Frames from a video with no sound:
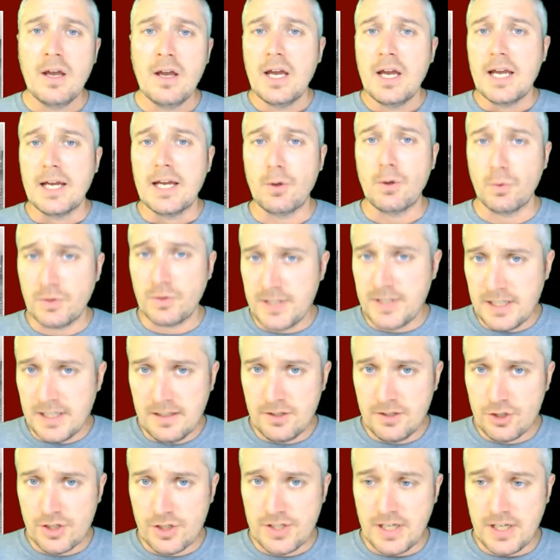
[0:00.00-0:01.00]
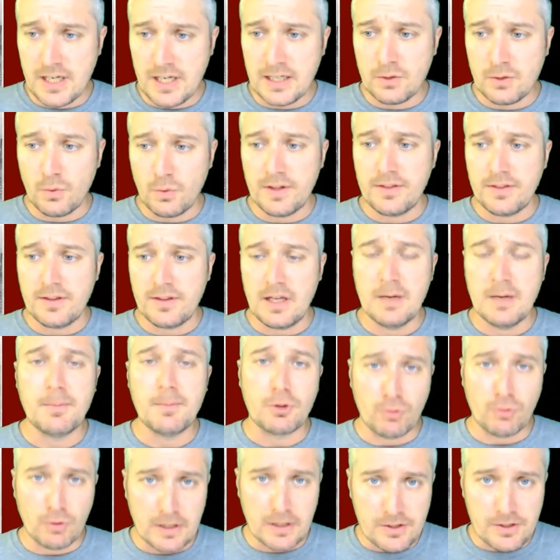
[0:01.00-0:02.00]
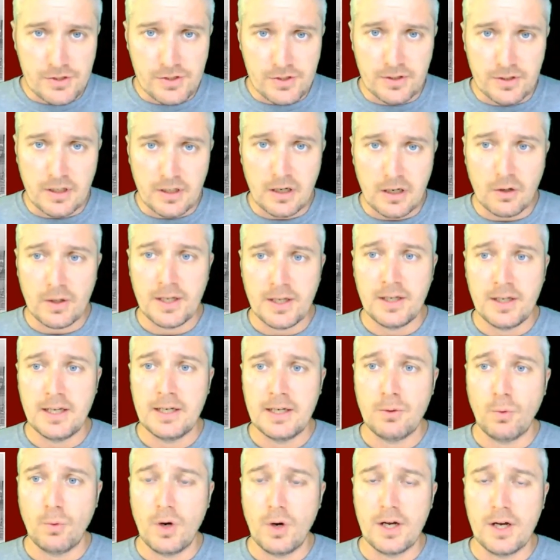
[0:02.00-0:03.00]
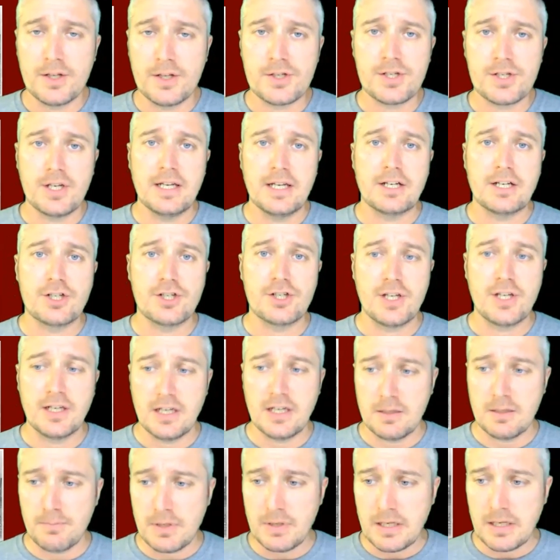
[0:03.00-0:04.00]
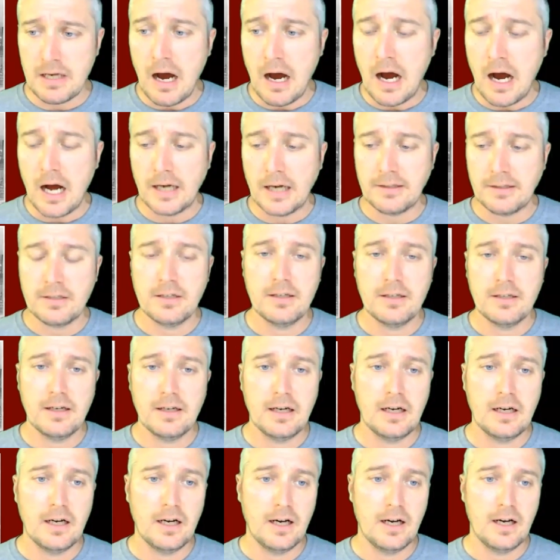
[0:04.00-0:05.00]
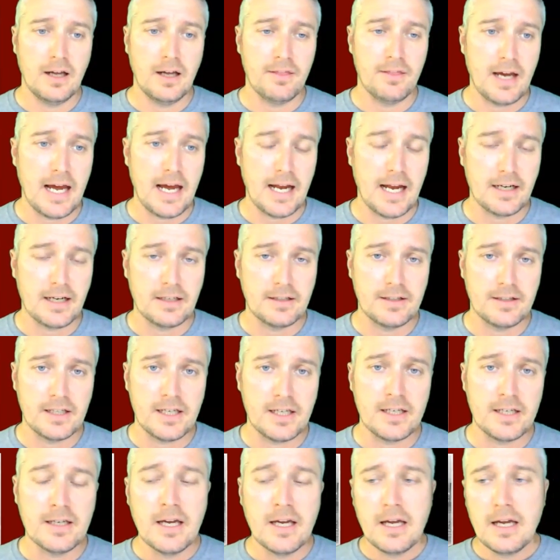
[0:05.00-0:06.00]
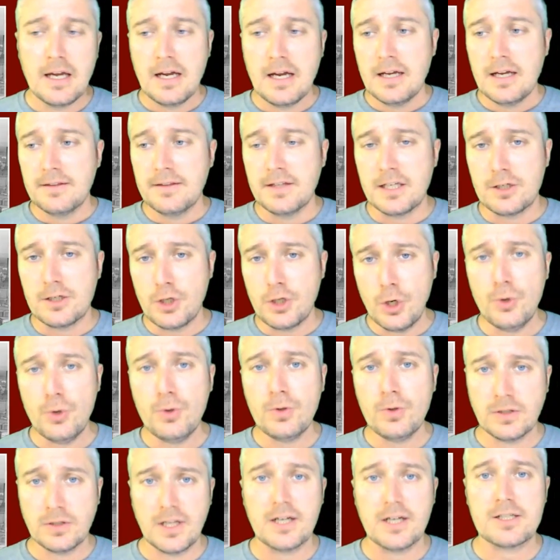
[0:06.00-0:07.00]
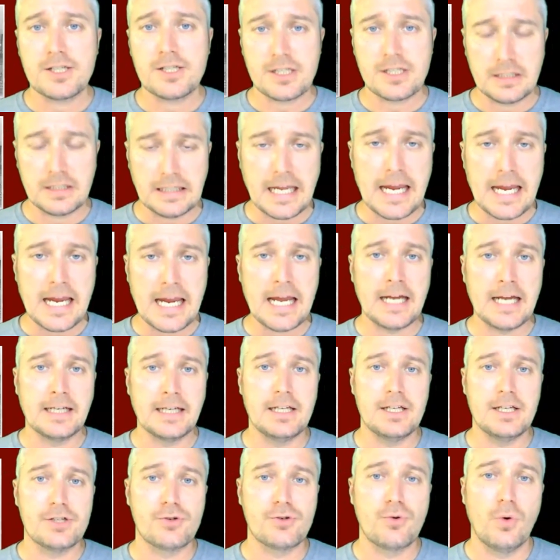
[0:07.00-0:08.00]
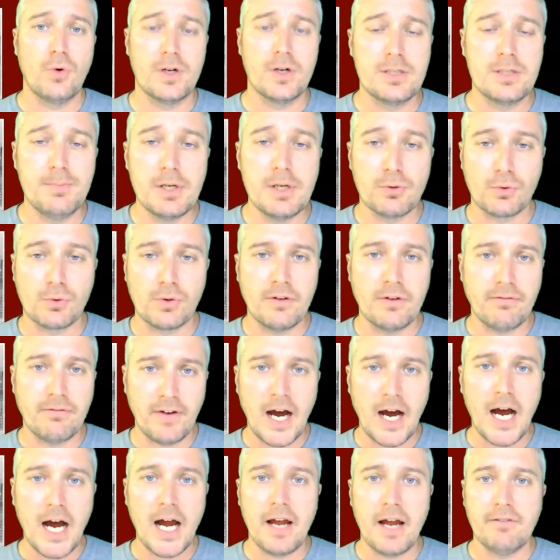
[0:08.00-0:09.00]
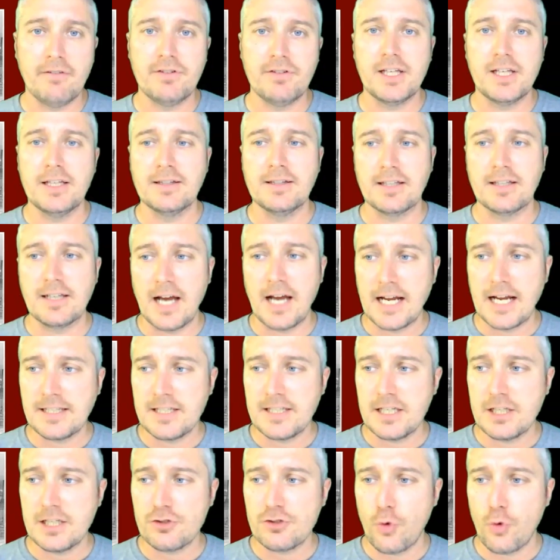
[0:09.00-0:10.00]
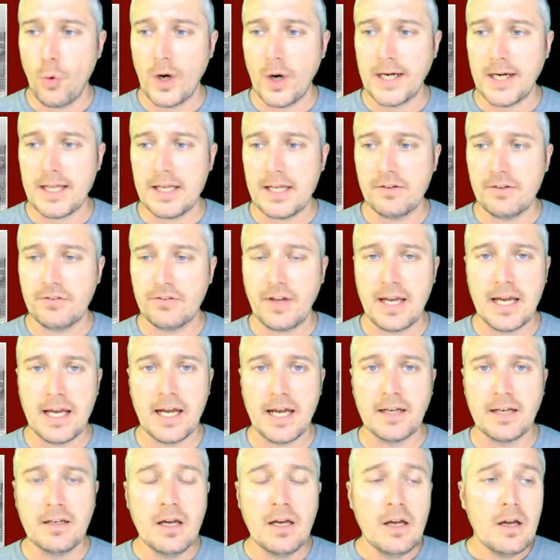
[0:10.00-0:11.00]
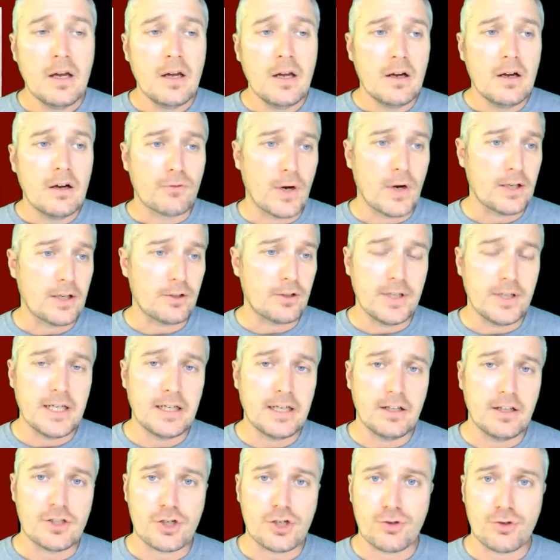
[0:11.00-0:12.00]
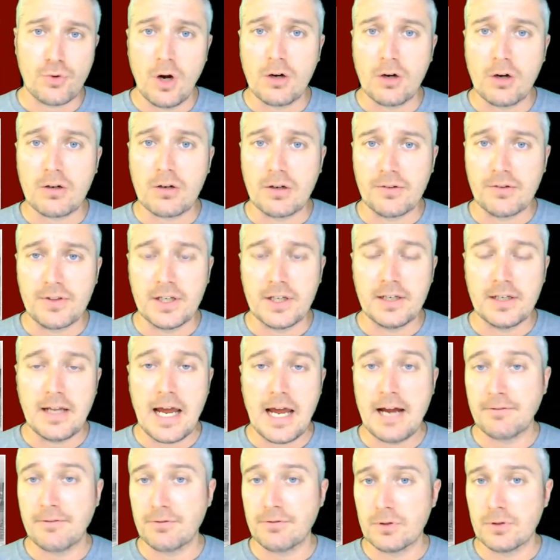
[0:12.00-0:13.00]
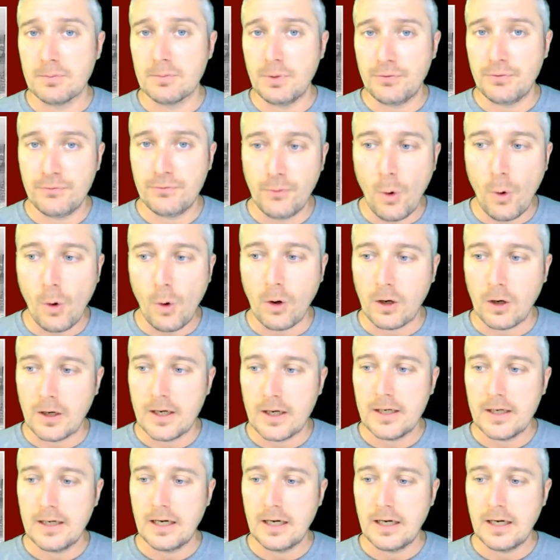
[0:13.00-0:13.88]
It didn't just end with immigrants, though. It was extended beyond that. The Ku Klux Klan is going to be revived in the 1920s, and frankly, it is stronger than ever before.